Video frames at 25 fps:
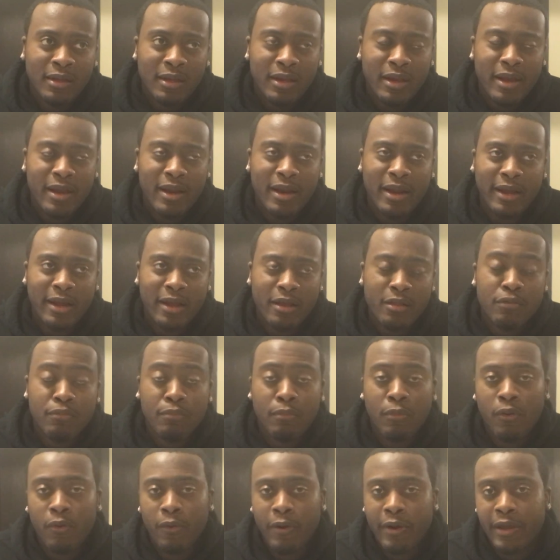And I guess
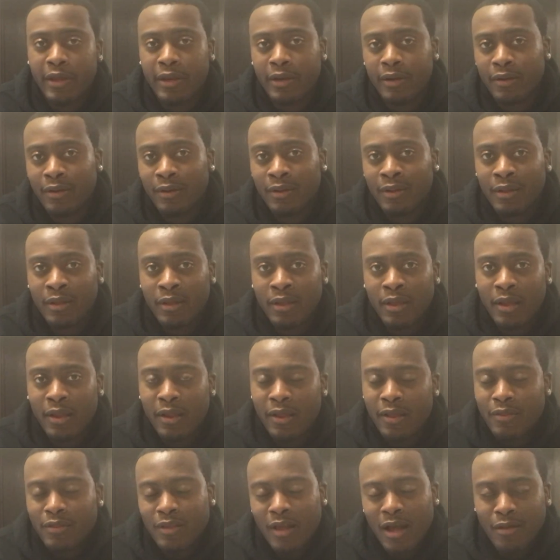Morgan
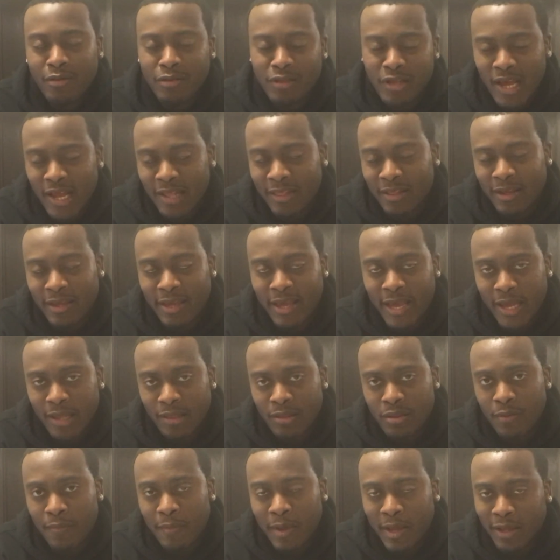is outside the gate
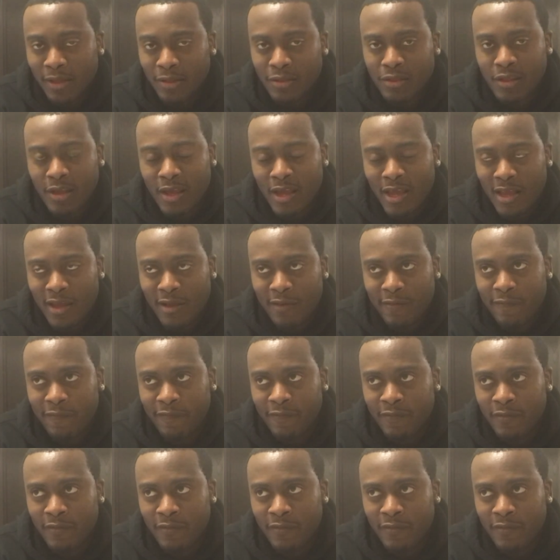to make a save